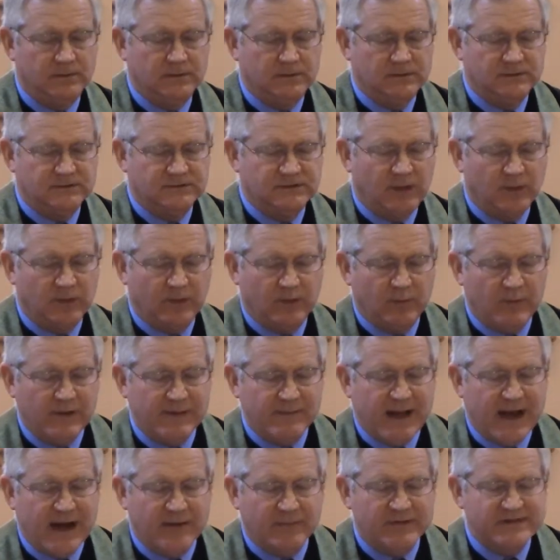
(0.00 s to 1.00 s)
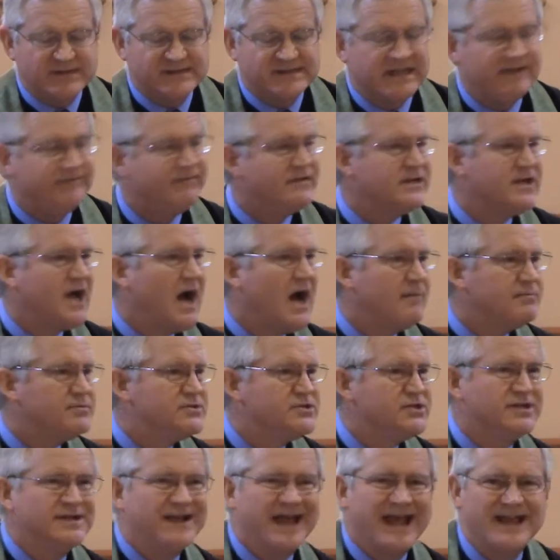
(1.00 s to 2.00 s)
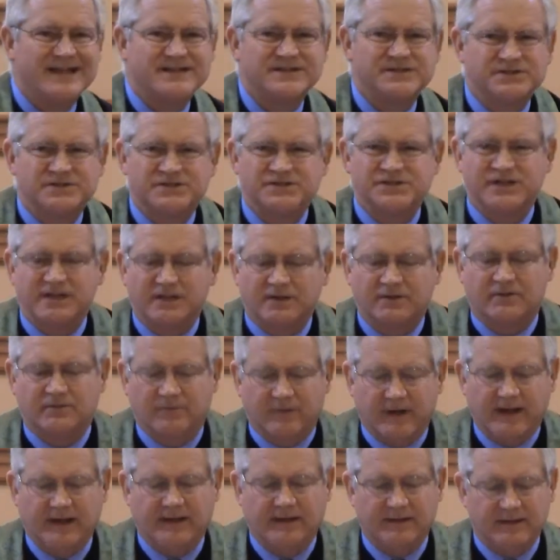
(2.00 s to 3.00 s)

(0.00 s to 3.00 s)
so that we might receive adoption as children.